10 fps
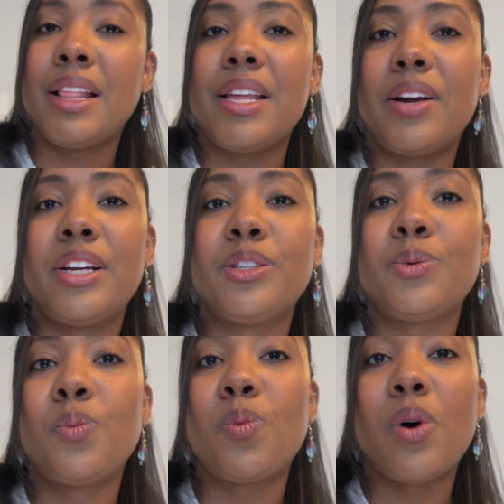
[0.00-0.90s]
There is
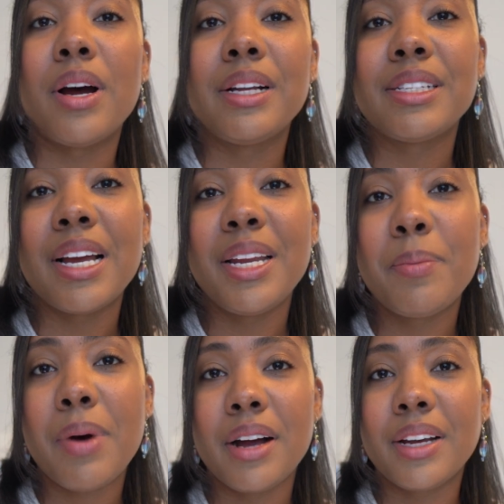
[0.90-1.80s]
one tiny
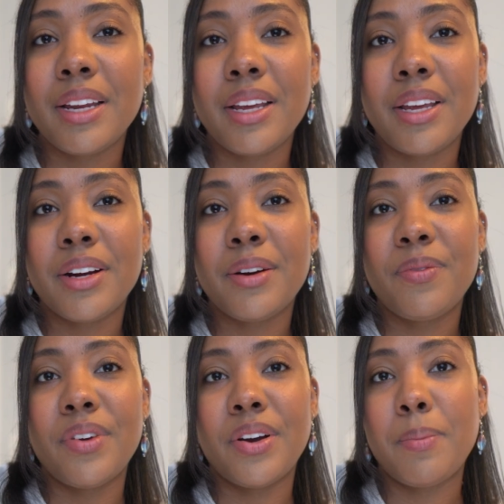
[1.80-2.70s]
pocket here,
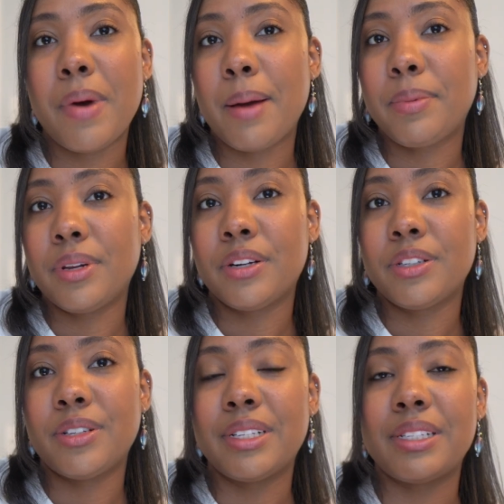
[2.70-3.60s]
very popular
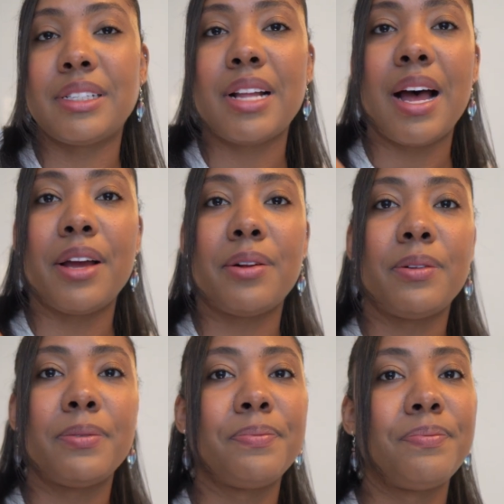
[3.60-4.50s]
to this
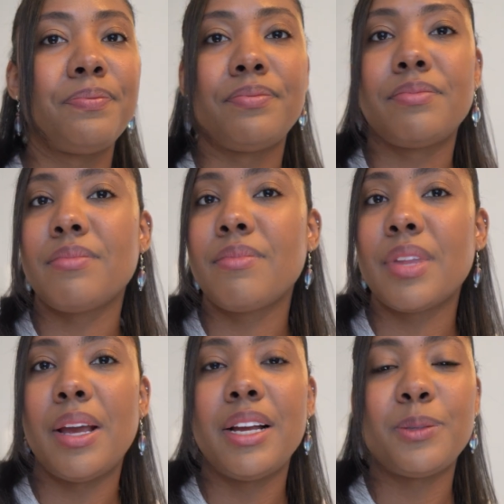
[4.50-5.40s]
style.
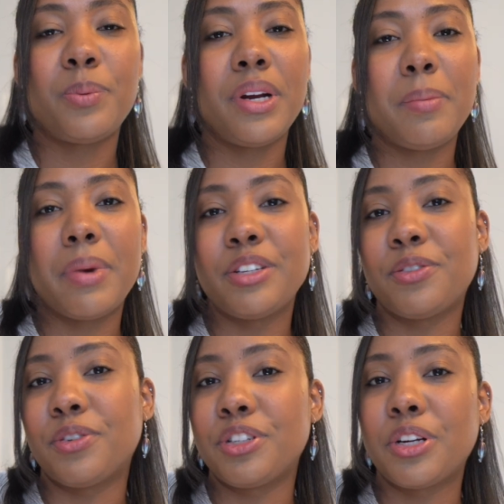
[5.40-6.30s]
It's pretty much
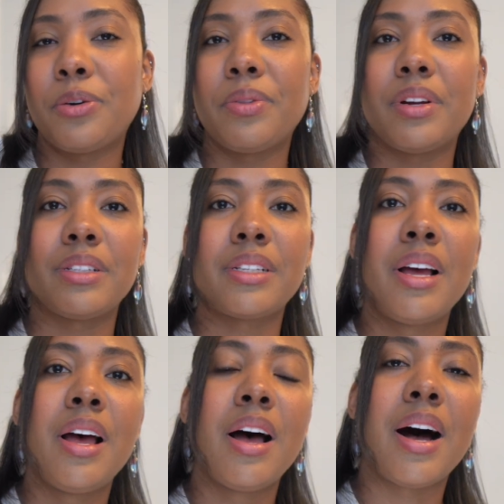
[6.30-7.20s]
for show. There's
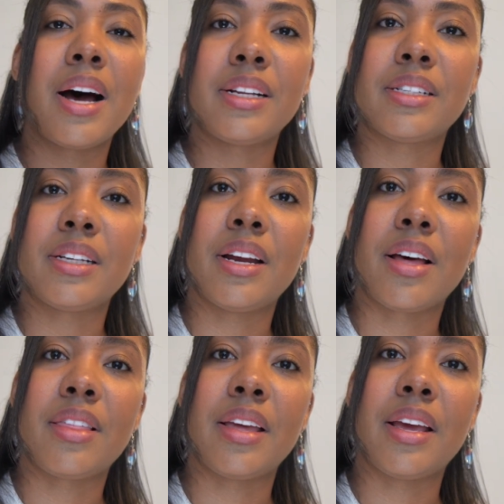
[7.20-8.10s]
honestly
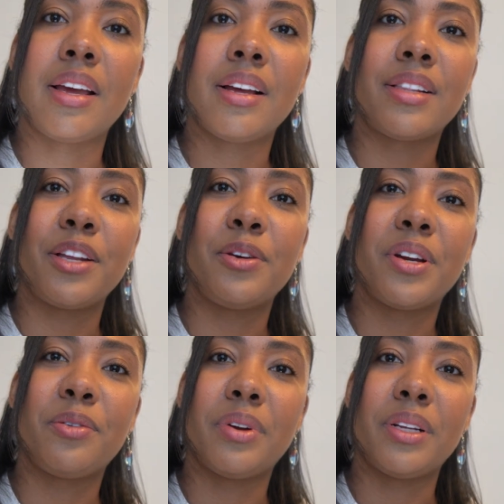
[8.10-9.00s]
nothing that you
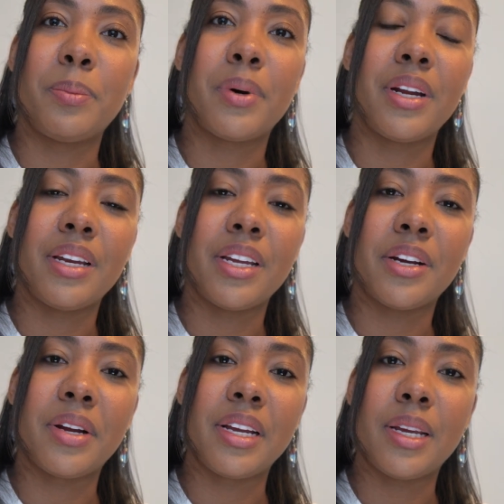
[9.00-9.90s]
can really put in
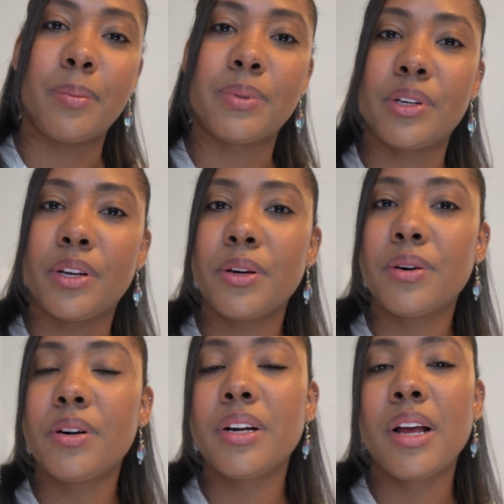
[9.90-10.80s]
here and keep
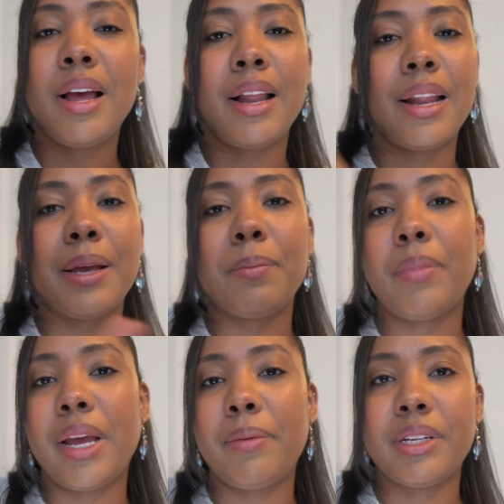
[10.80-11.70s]
secured, like
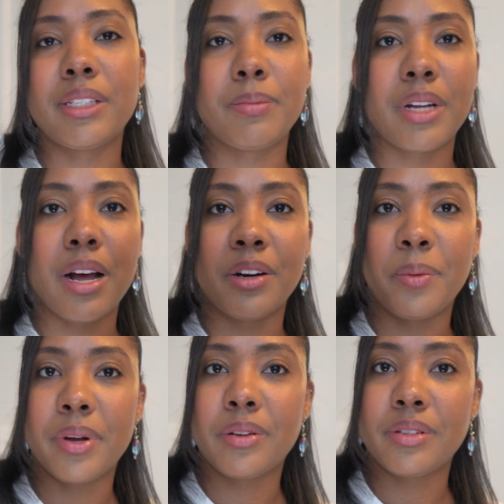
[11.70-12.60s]
maybe some dollar
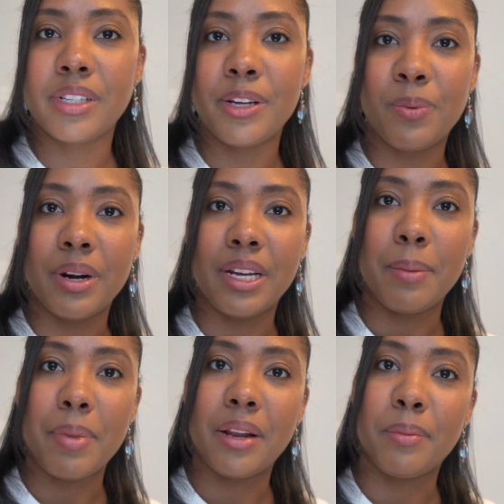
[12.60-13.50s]
bills that you want to
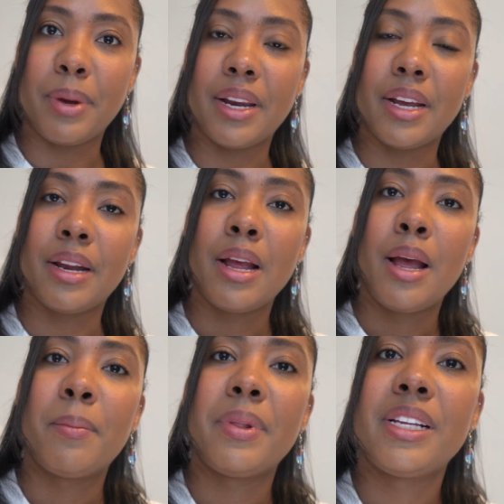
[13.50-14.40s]
keep elevated,
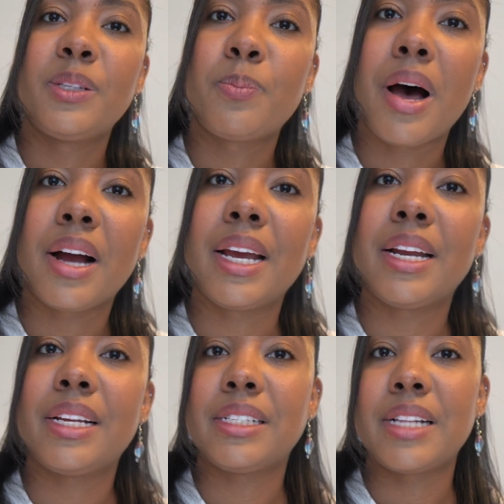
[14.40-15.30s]
but this pocket
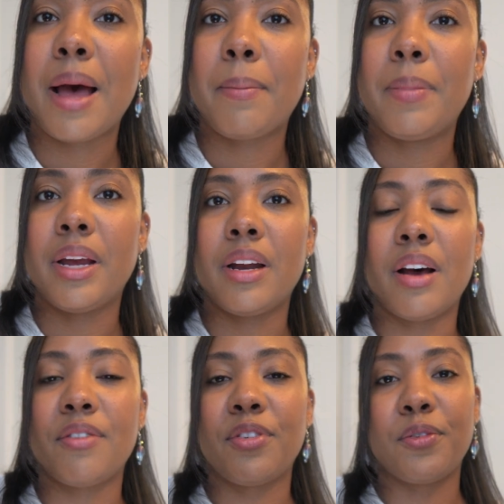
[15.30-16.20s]
is not big
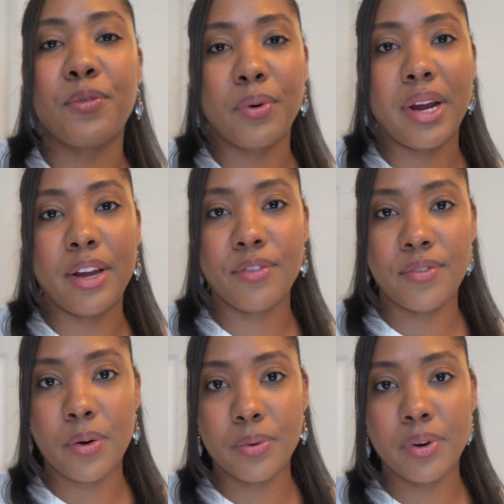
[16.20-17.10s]
enough for a
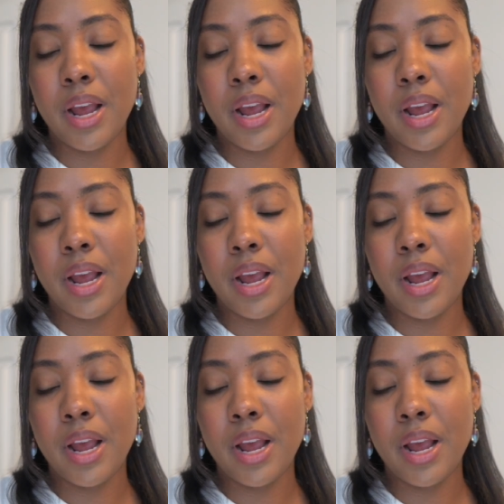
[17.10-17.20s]
phone.